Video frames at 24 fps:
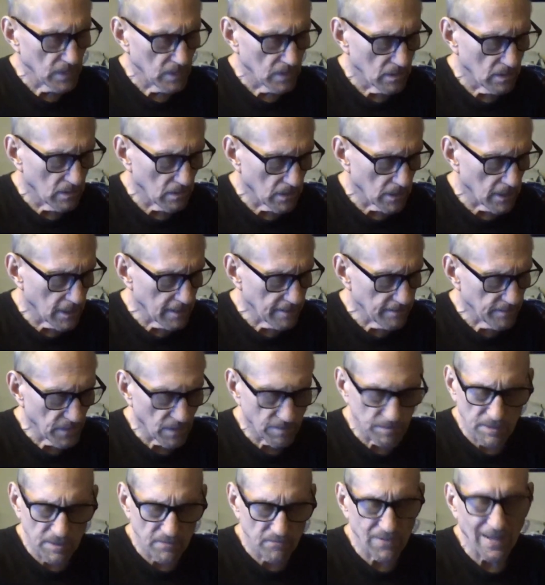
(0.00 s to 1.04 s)
Okay,
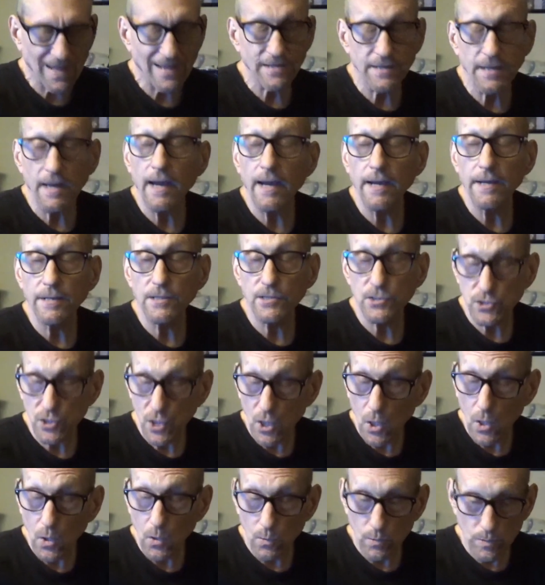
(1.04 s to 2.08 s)
the flat 9
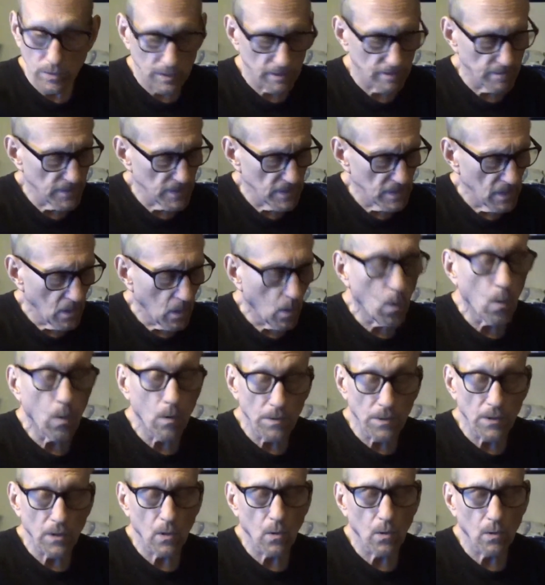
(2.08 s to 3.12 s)
tone, or the
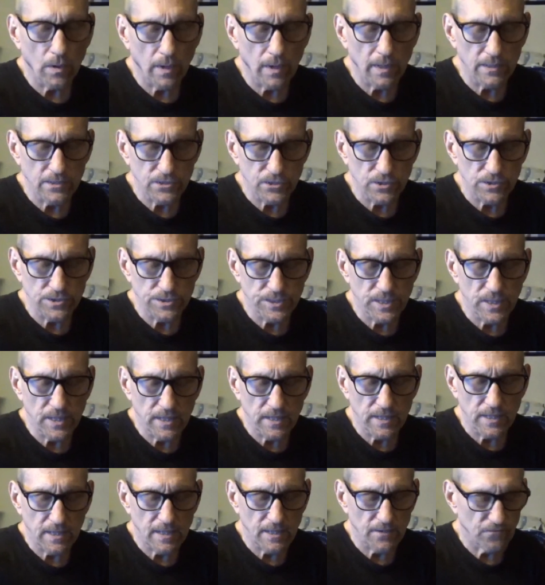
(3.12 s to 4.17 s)
chord, I should say,
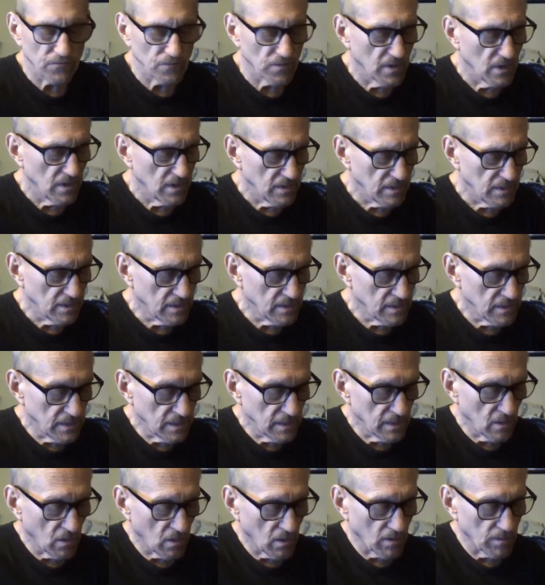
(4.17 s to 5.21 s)
yes, in
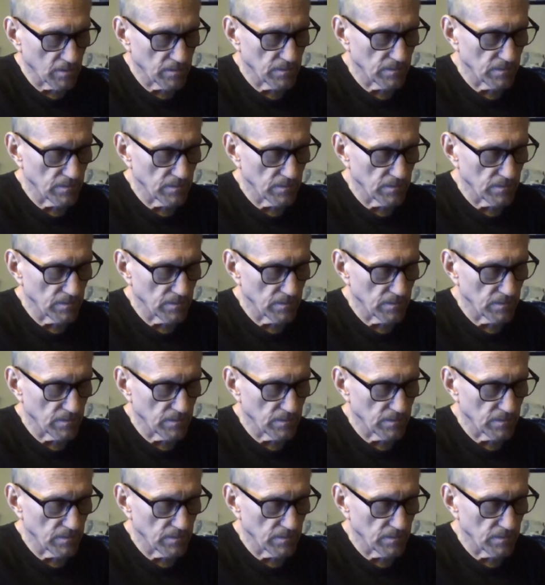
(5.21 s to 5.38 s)
our